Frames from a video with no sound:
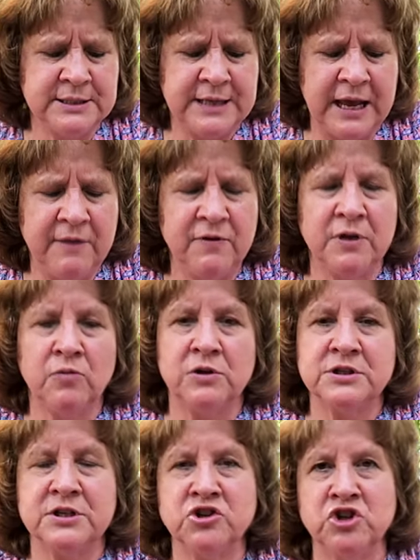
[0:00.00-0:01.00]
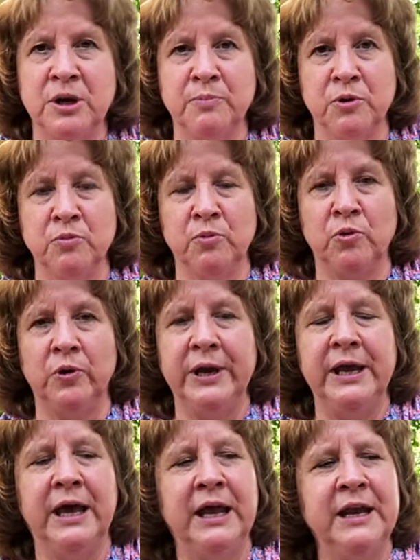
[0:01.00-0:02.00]
David was a shepherd
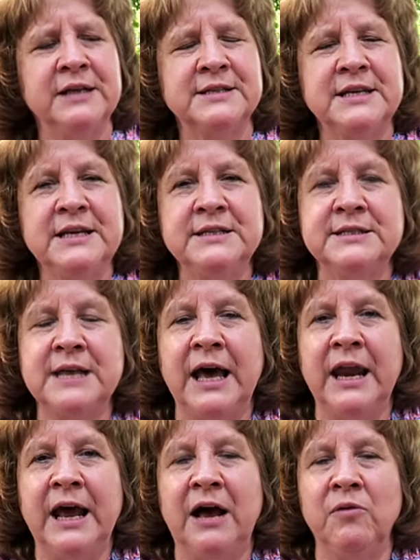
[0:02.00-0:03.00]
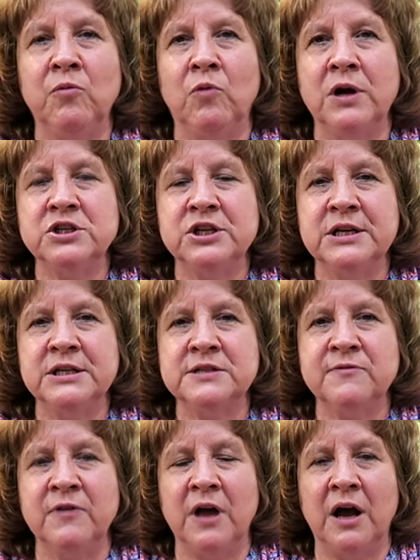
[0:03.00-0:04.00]
boy, and as he sat out watching
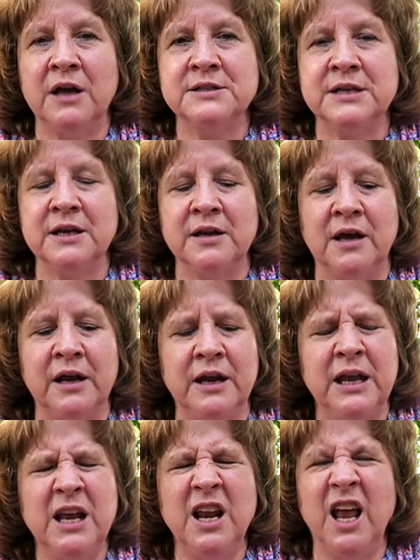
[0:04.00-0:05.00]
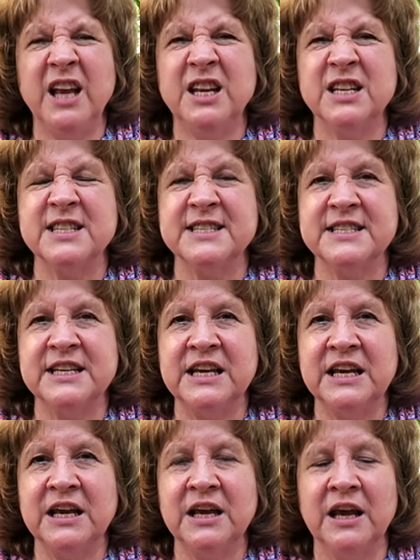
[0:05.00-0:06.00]
his flocks at night, he liked to
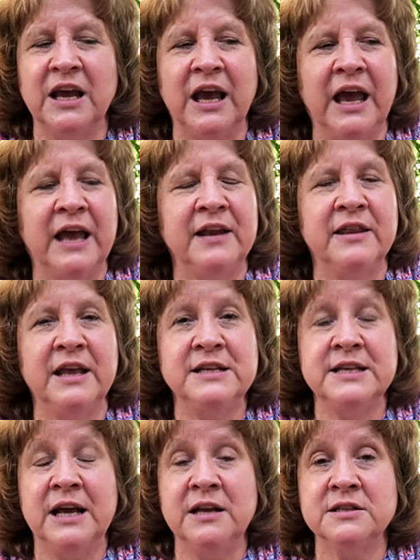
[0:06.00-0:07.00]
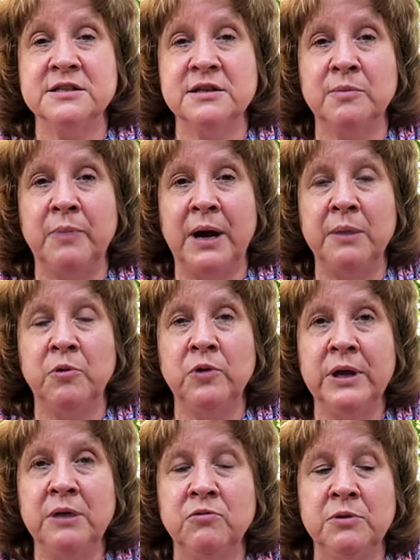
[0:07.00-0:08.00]
sing, and they tell us in the Bible
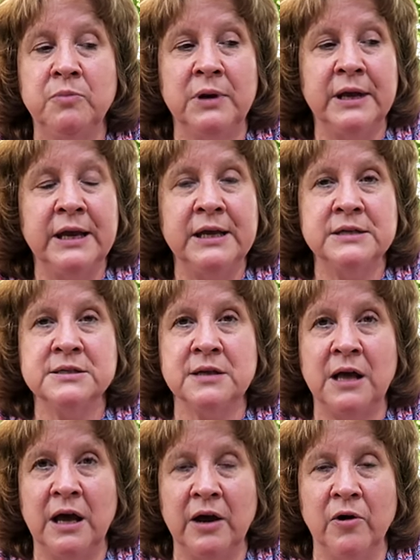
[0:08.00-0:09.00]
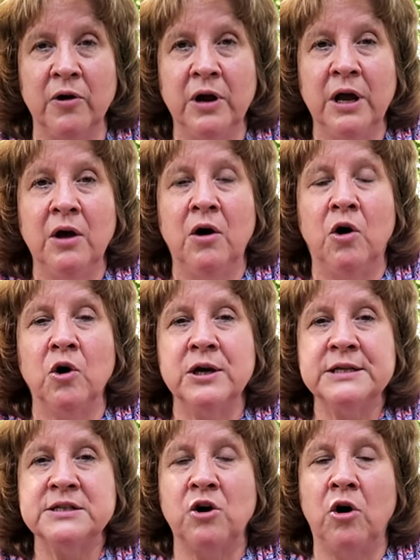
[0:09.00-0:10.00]
he would play his lyre or
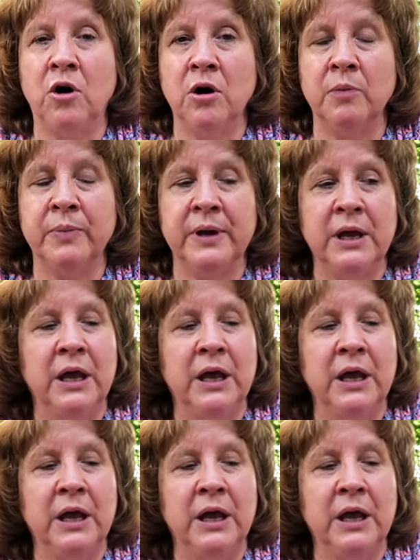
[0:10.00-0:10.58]
his harp.